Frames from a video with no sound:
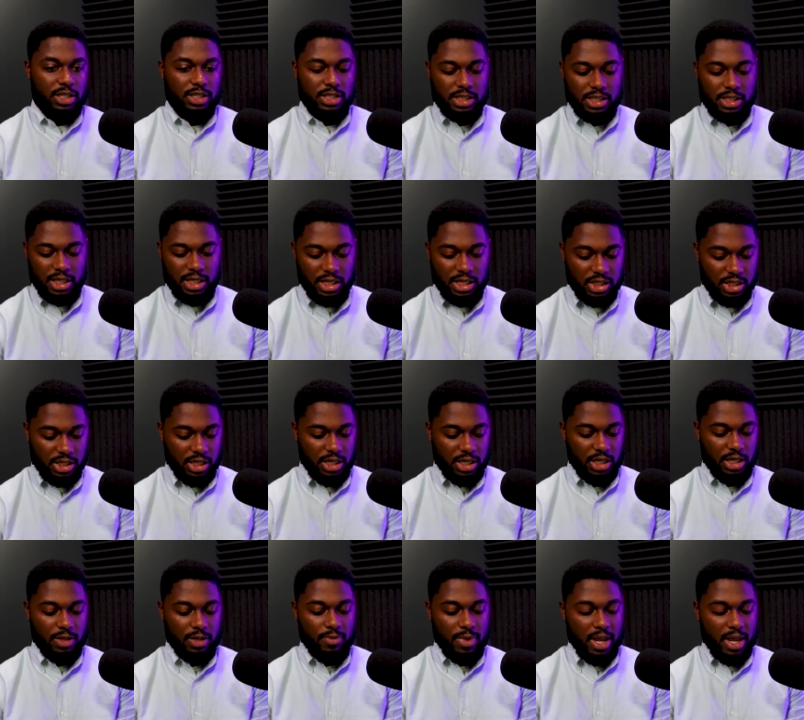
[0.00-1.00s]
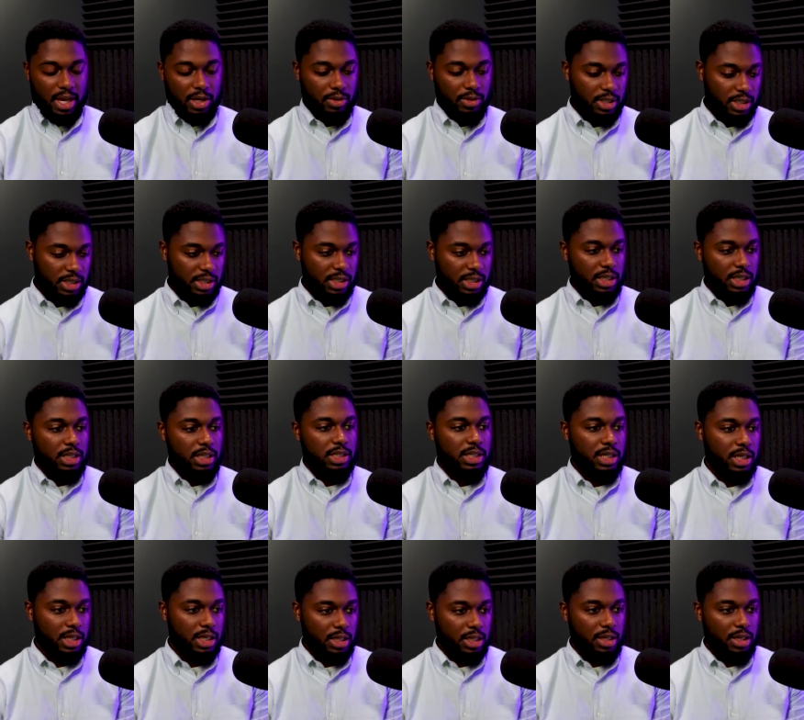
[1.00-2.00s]
teaching and manually
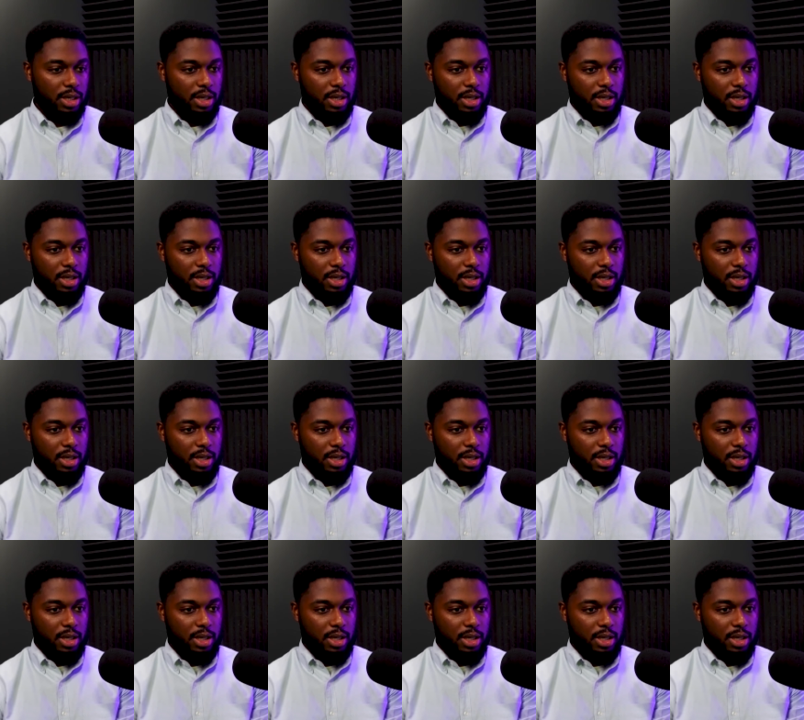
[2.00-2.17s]
teaching